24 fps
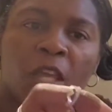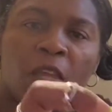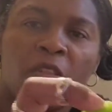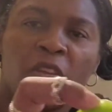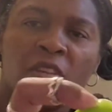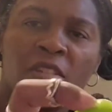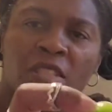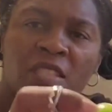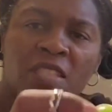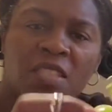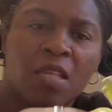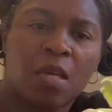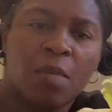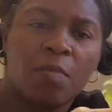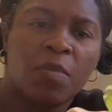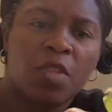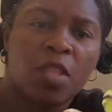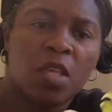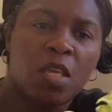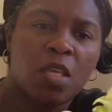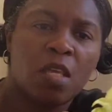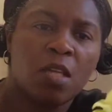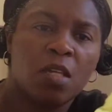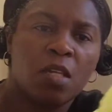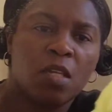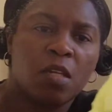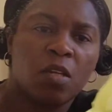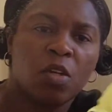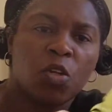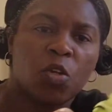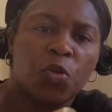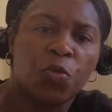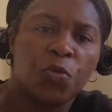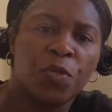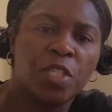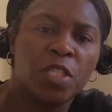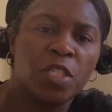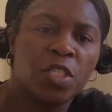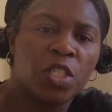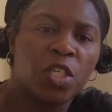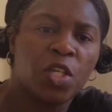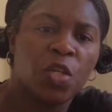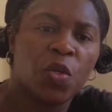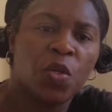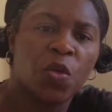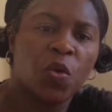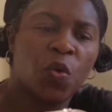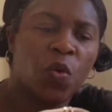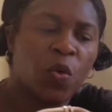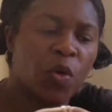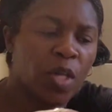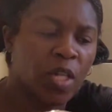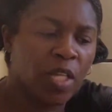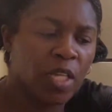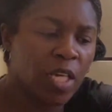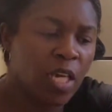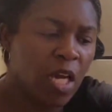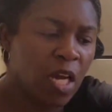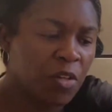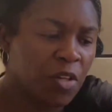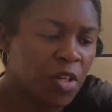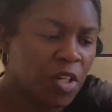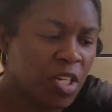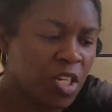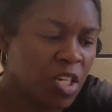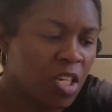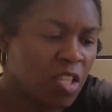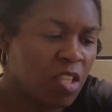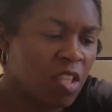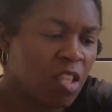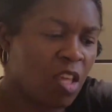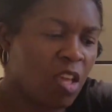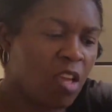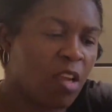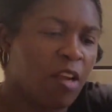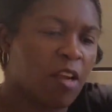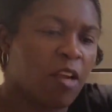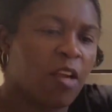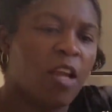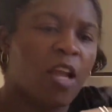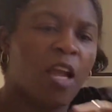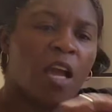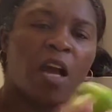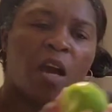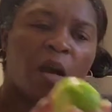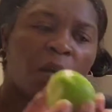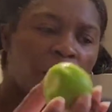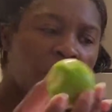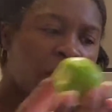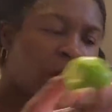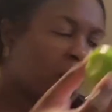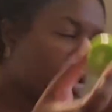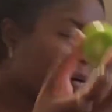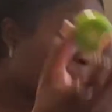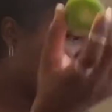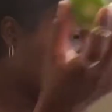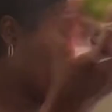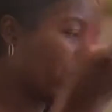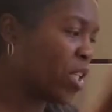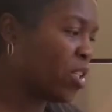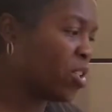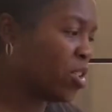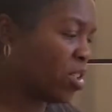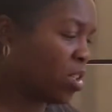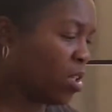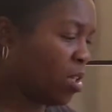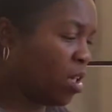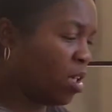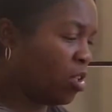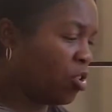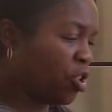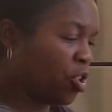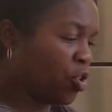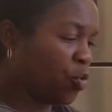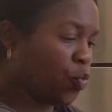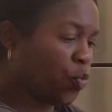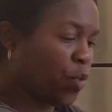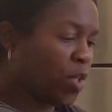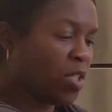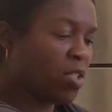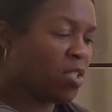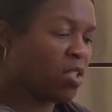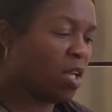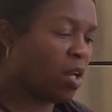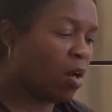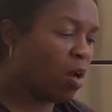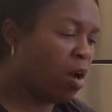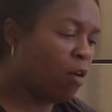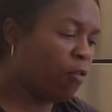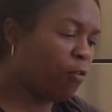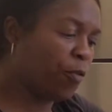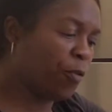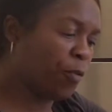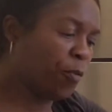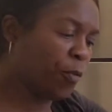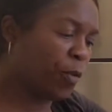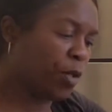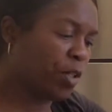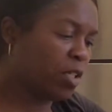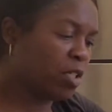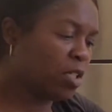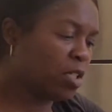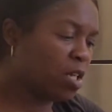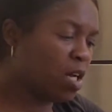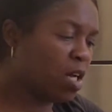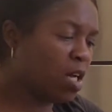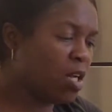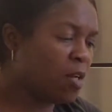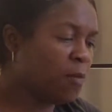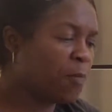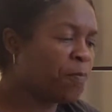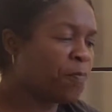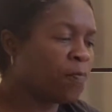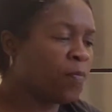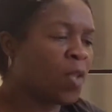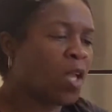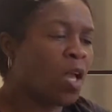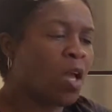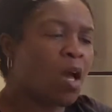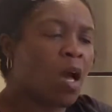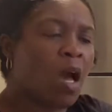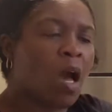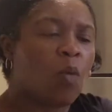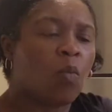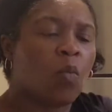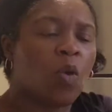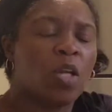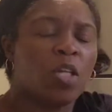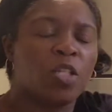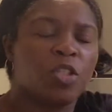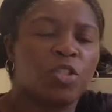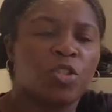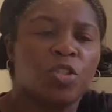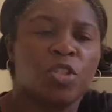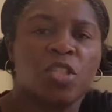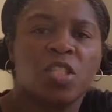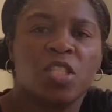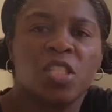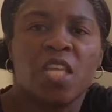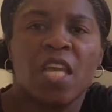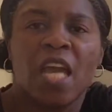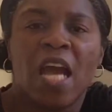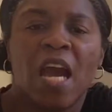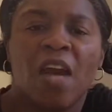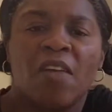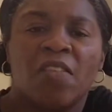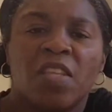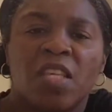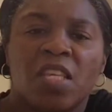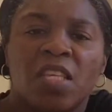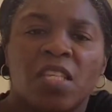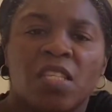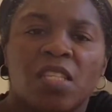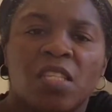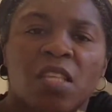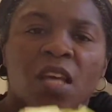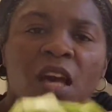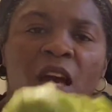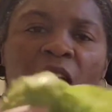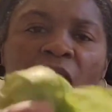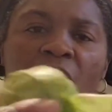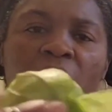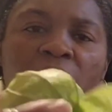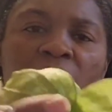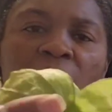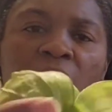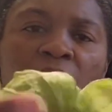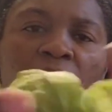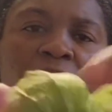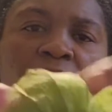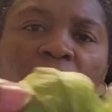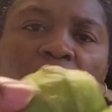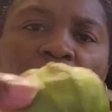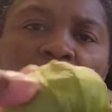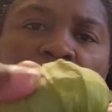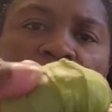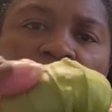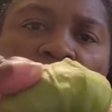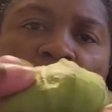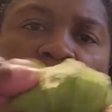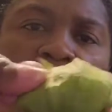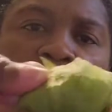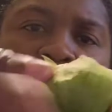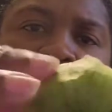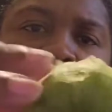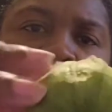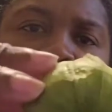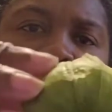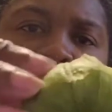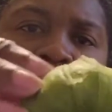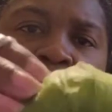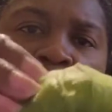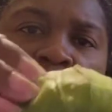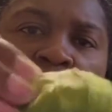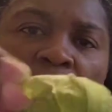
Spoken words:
There's something greasy or oily underneath there, but we can just rinse that off when we're done. I wanted you to see how these husks look and